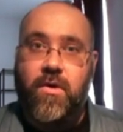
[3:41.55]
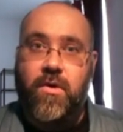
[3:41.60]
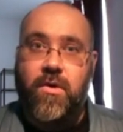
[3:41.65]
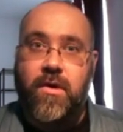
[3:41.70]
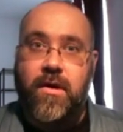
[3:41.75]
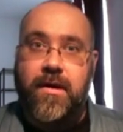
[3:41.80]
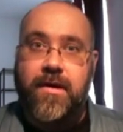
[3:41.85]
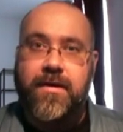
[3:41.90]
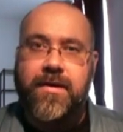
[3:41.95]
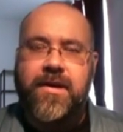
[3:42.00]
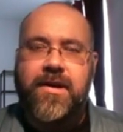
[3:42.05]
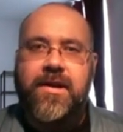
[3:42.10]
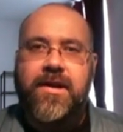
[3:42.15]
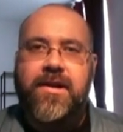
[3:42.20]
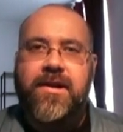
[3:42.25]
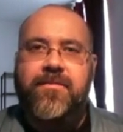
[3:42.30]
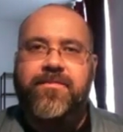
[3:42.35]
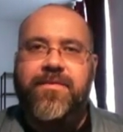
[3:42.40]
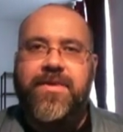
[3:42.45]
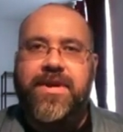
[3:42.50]
Or,
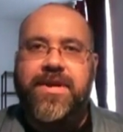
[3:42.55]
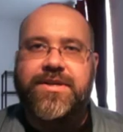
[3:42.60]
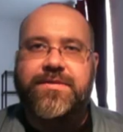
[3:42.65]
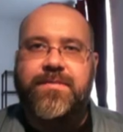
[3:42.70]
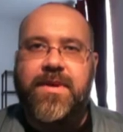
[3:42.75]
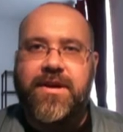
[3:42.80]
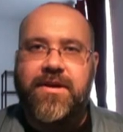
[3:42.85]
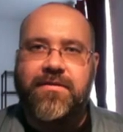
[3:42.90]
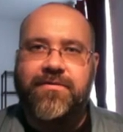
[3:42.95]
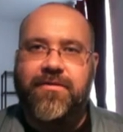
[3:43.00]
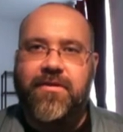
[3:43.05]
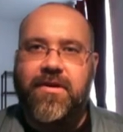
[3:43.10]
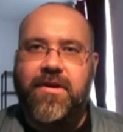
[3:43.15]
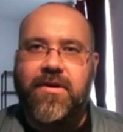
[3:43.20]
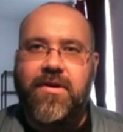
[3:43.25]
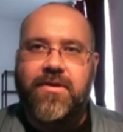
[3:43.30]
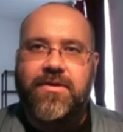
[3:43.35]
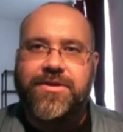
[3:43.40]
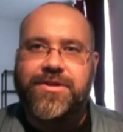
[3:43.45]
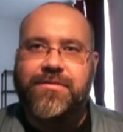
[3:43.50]
it is better for
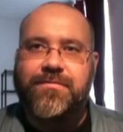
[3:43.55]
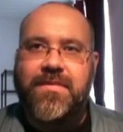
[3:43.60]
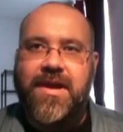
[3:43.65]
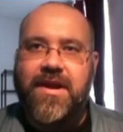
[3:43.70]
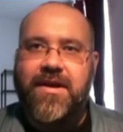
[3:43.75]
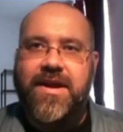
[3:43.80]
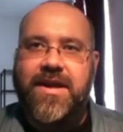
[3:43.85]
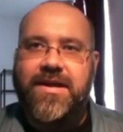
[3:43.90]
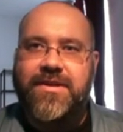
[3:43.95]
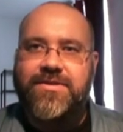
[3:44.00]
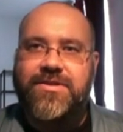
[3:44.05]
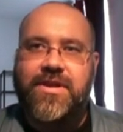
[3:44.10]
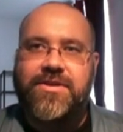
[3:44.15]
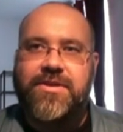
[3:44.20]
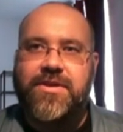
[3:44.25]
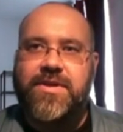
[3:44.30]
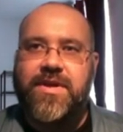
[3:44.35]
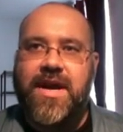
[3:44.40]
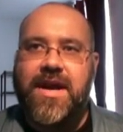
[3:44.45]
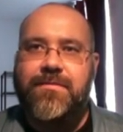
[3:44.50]
a girl to marry in
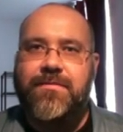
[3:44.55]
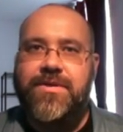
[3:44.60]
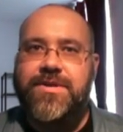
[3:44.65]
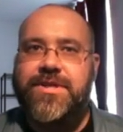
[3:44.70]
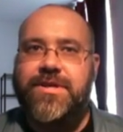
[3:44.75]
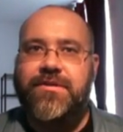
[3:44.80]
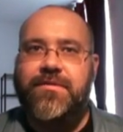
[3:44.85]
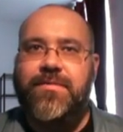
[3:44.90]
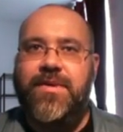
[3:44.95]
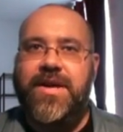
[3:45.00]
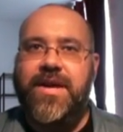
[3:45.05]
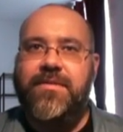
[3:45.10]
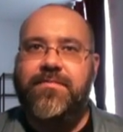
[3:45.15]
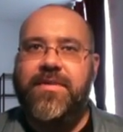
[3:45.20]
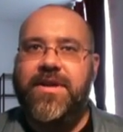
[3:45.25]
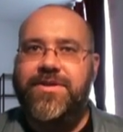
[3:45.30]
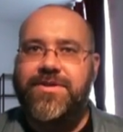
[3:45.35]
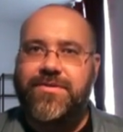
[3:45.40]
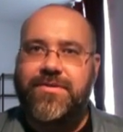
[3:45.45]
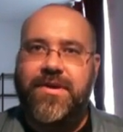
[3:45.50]
such a time when she would
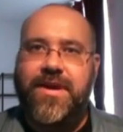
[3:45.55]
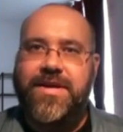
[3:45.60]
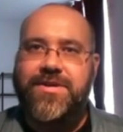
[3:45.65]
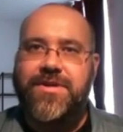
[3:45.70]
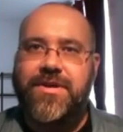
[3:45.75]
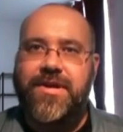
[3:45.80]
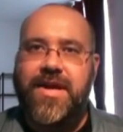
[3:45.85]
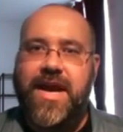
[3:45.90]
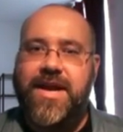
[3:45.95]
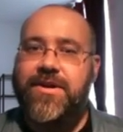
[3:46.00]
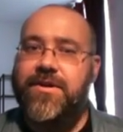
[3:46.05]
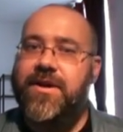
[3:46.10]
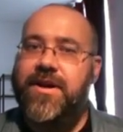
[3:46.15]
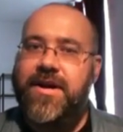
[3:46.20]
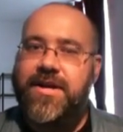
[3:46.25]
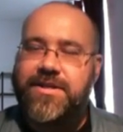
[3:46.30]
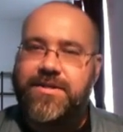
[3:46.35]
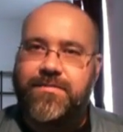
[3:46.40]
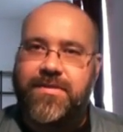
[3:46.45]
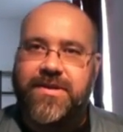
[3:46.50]
begin menstruation at her
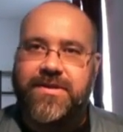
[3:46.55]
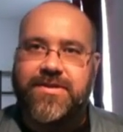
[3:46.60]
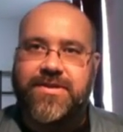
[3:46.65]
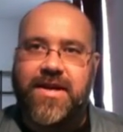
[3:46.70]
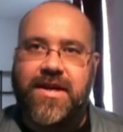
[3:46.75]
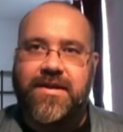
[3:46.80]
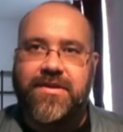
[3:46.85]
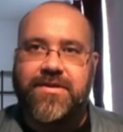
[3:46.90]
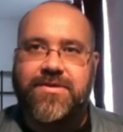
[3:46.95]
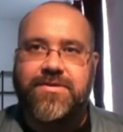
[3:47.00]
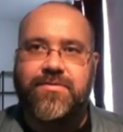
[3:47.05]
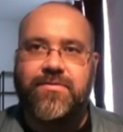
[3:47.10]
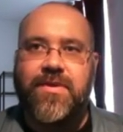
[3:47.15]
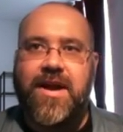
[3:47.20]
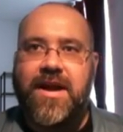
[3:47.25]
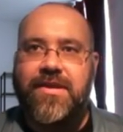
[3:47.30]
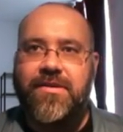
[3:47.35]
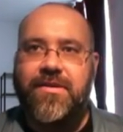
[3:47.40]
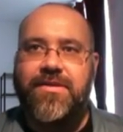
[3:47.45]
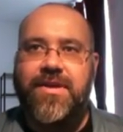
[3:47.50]
husband's house
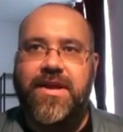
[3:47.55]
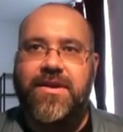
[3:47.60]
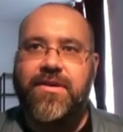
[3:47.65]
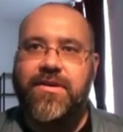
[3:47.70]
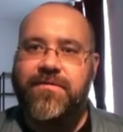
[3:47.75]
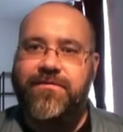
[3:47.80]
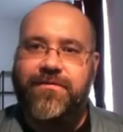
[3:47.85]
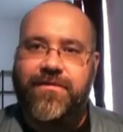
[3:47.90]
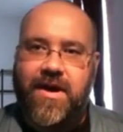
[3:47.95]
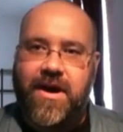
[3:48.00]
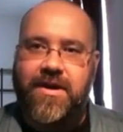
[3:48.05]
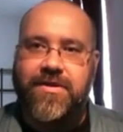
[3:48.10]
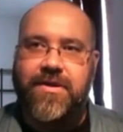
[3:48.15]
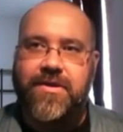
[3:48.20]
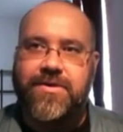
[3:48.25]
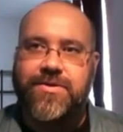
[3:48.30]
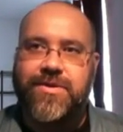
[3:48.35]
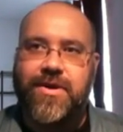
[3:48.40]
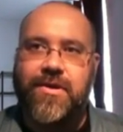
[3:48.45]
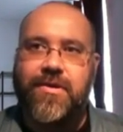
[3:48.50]
rather than her
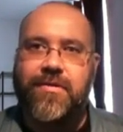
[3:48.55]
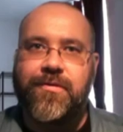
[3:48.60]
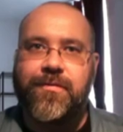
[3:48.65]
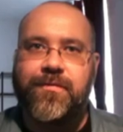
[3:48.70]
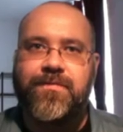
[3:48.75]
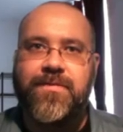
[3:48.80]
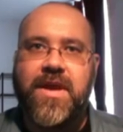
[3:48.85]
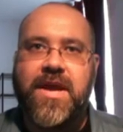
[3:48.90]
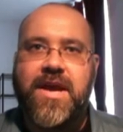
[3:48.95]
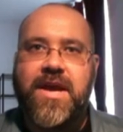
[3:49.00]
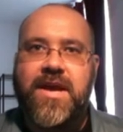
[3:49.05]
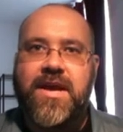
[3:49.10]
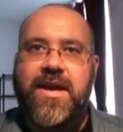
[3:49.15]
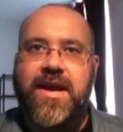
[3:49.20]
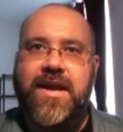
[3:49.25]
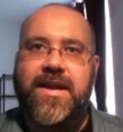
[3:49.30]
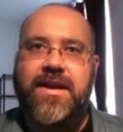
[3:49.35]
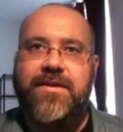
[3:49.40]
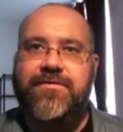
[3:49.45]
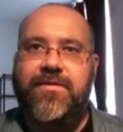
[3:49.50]
father's home.
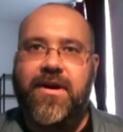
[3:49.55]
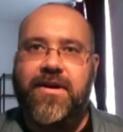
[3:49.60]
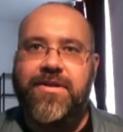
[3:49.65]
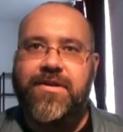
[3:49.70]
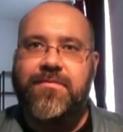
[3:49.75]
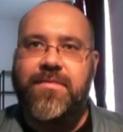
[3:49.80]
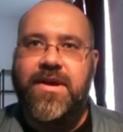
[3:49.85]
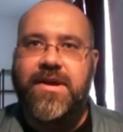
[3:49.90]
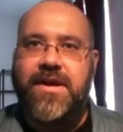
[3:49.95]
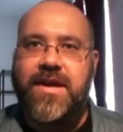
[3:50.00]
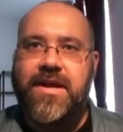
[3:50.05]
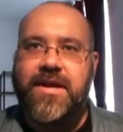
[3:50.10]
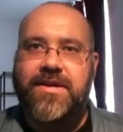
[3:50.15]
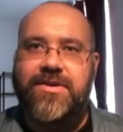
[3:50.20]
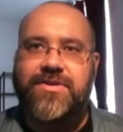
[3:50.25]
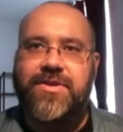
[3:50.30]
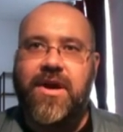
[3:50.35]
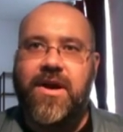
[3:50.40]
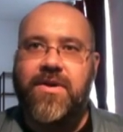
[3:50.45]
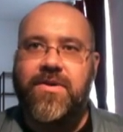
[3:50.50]
Any father
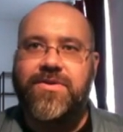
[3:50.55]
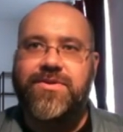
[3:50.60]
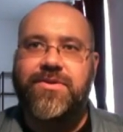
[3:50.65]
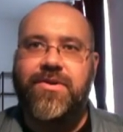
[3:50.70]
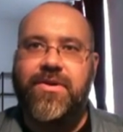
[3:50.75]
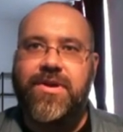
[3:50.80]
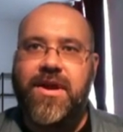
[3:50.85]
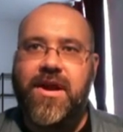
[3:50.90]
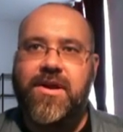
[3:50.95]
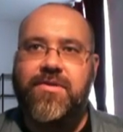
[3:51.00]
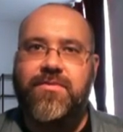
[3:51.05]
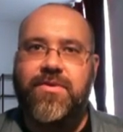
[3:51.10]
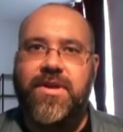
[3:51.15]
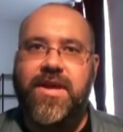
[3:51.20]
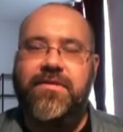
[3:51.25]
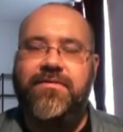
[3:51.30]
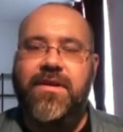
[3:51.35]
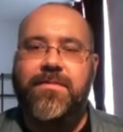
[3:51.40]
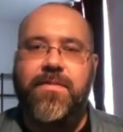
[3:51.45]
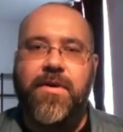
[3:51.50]
marrying his daughter so young
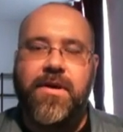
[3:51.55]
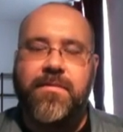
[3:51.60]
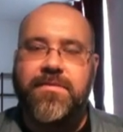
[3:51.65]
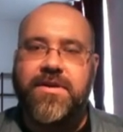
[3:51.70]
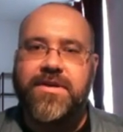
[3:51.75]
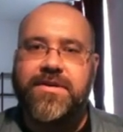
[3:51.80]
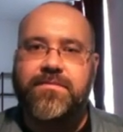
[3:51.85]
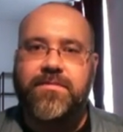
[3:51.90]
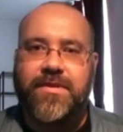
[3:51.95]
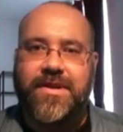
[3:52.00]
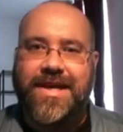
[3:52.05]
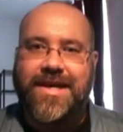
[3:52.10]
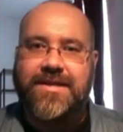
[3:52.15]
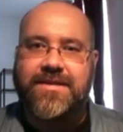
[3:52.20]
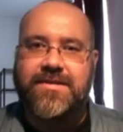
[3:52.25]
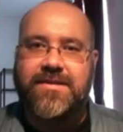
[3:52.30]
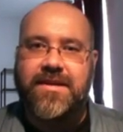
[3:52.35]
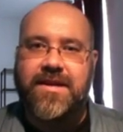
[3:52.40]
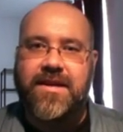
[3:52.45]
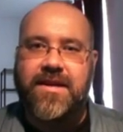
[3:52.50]
will have a permanent
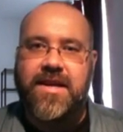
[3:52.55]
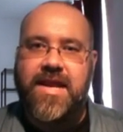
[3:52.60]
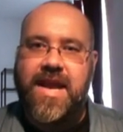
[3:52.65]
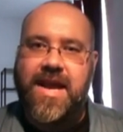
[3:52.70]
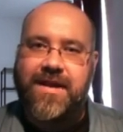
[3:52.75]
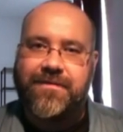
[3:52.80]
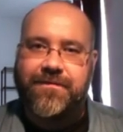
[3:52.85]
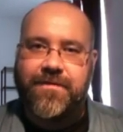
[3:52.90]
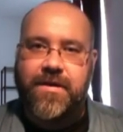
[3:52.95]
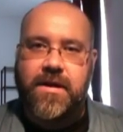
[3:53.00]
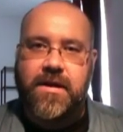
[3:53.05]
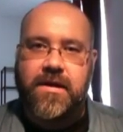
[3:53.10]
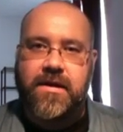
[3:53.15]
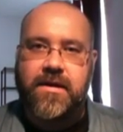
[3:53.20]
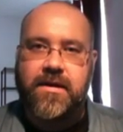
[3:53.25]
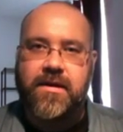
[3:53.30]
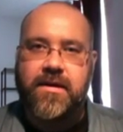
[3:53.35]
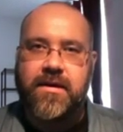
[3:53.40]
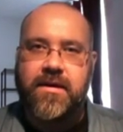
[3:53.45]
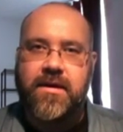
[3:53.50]
place in
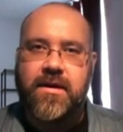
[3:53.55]
heaven.